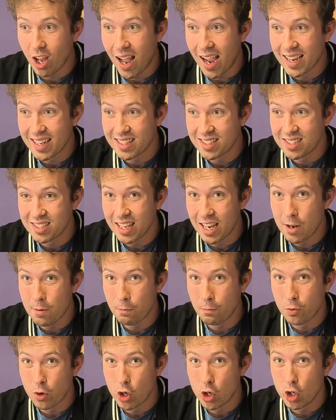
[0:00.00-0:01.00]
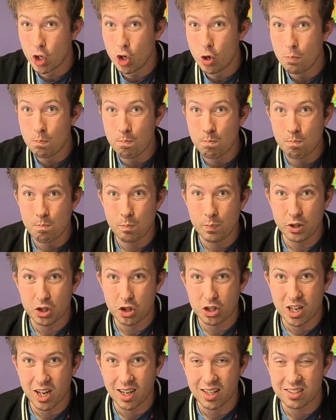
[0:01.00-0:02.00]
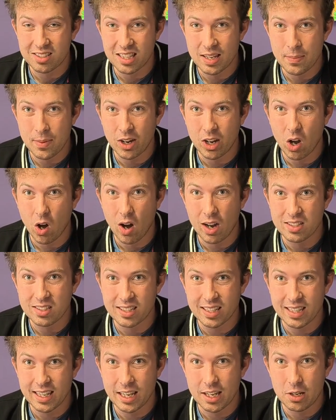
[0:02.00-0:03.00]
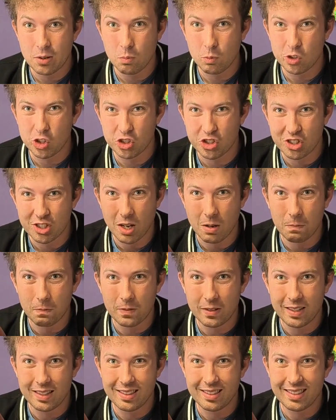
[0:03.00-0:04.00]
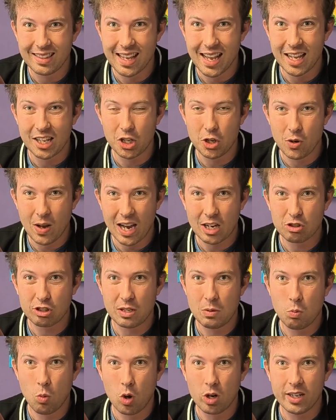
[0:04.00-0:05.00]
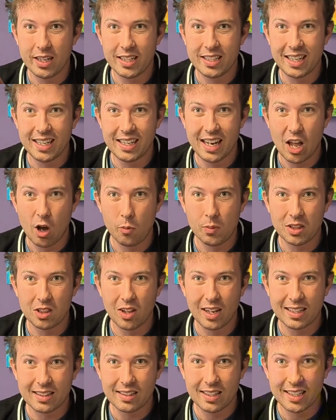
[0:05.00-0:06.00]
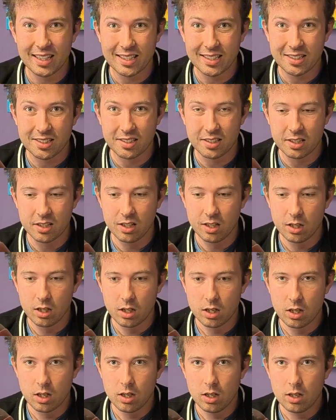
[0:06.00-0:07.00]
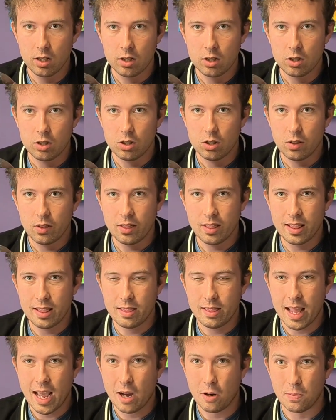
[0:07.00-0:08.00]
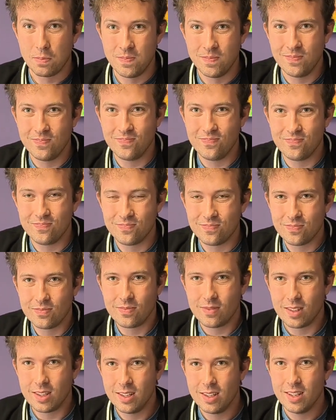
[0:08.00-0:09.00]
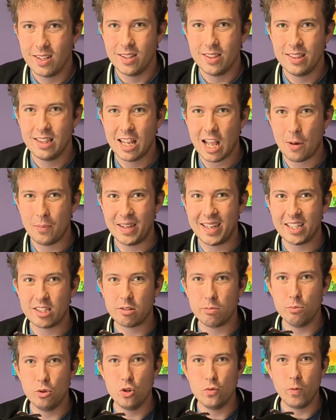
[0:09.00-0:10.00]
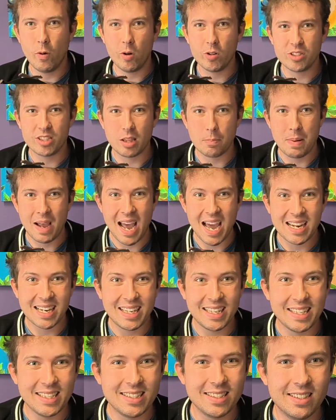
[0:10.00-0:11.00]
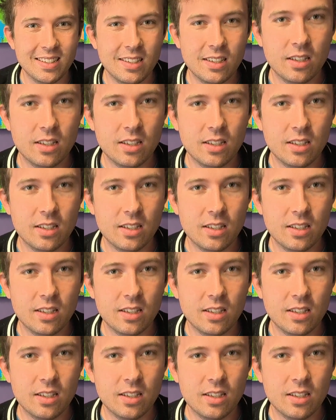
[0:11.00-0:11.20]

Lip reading: I can see through, but you can't see my eyes in, which is something that you actually wanted in a helmet like this. Now we get to move on to the padding.